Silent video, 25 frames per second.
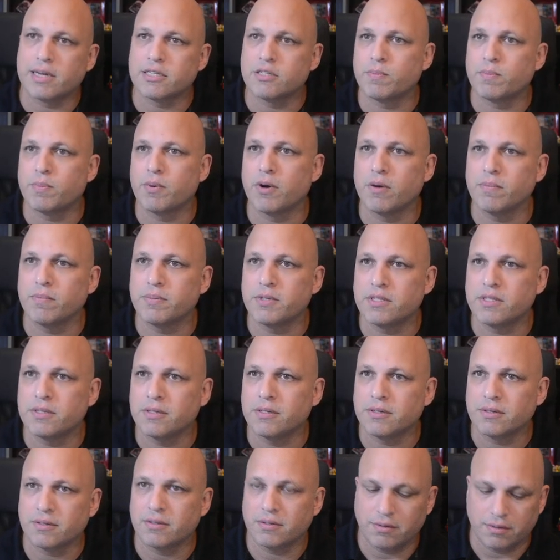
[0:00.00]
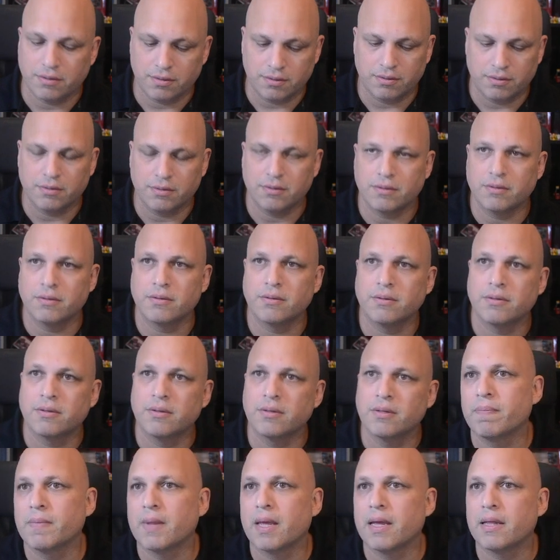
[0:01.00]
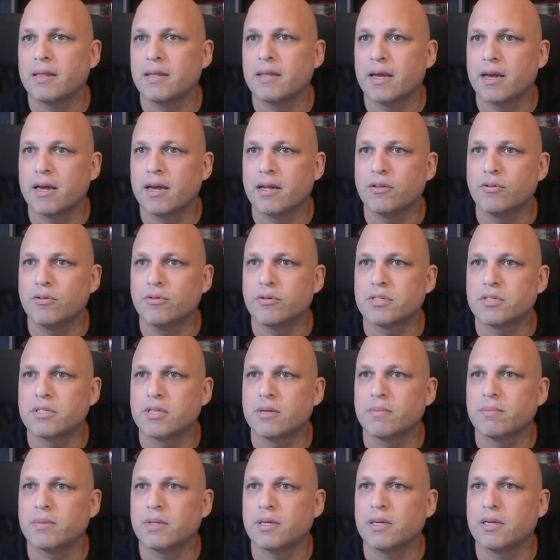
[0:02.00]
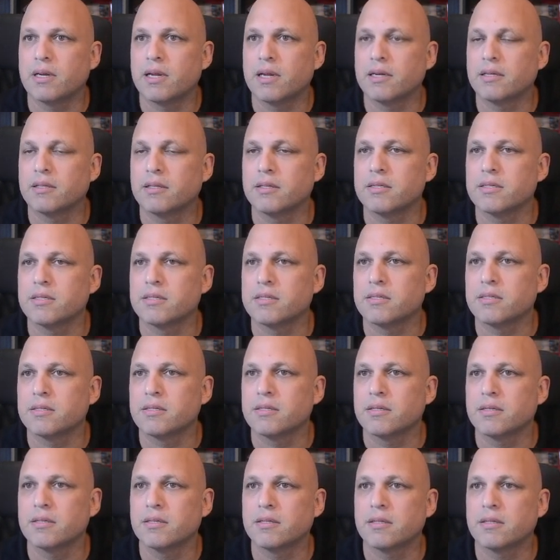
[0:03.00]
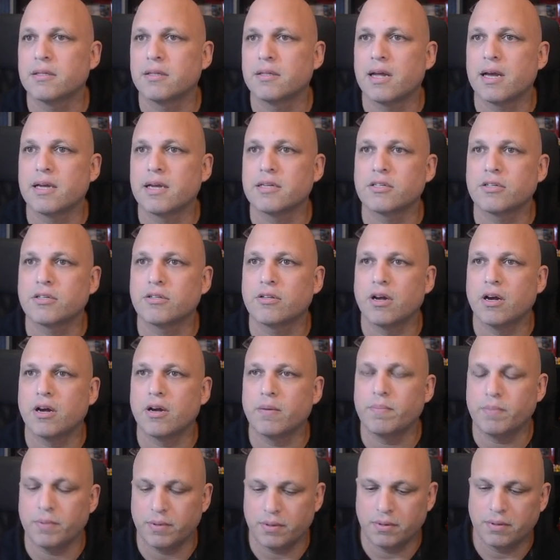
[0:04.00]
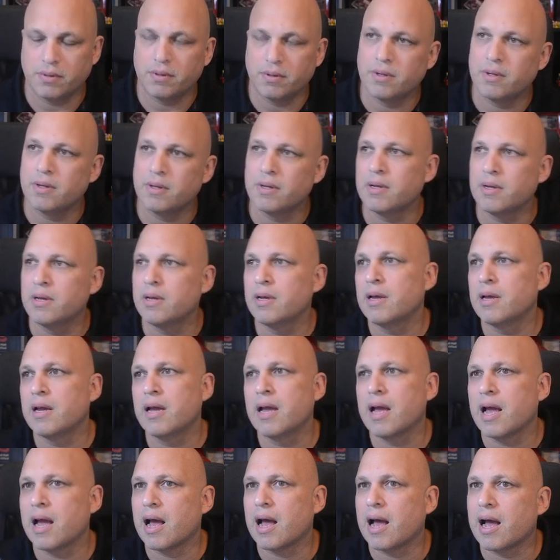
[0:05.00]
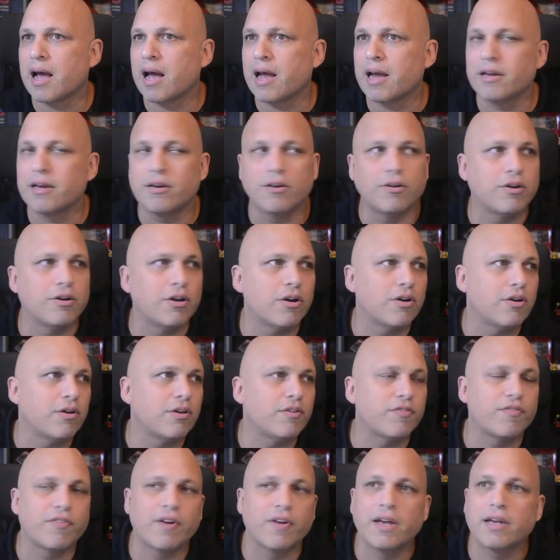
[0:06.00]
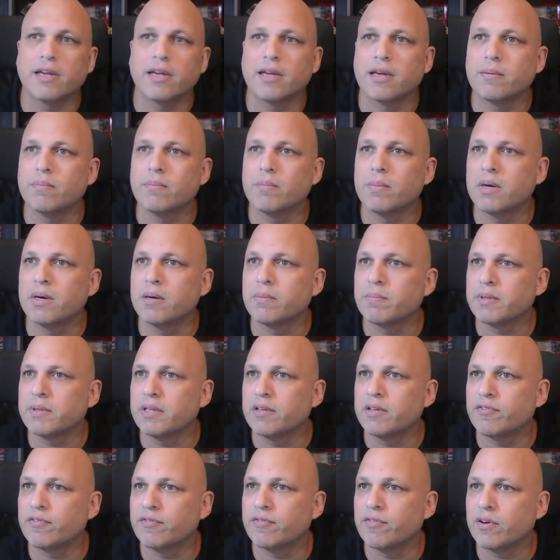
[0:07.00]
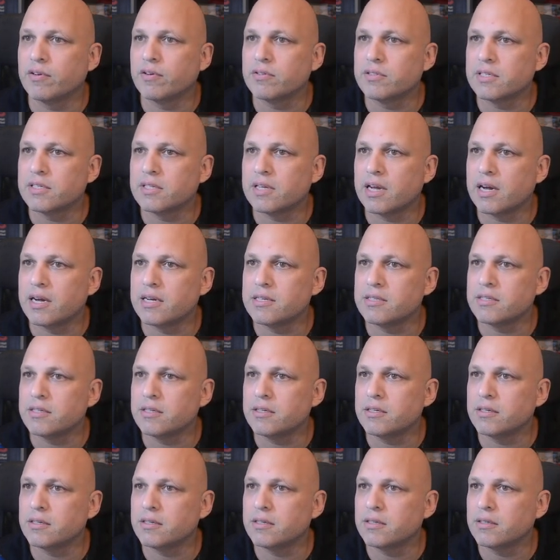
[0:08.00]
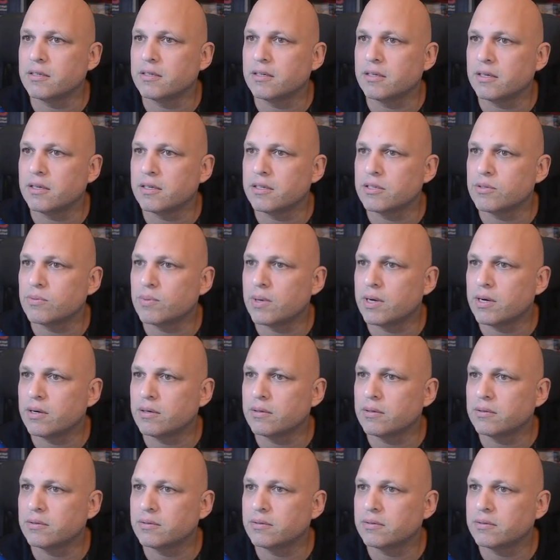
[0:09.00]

prompt, and then do something like this. Desktop. I don't know if I can bump the font size here as well.